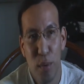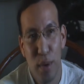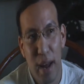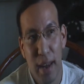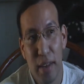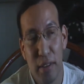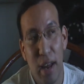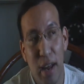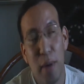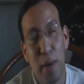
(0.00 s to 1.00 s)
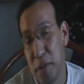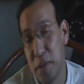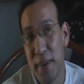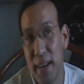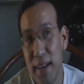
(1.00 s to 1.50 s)
I'll probably
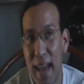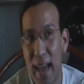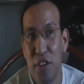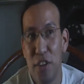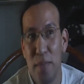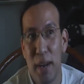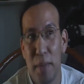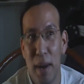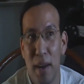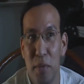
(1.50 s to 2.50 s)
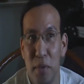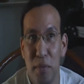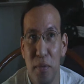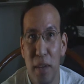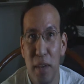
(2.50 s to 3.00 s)
still find it catchy, but I probably
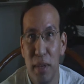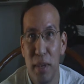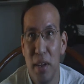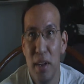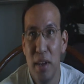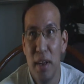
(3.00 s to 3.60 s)
wouldn't really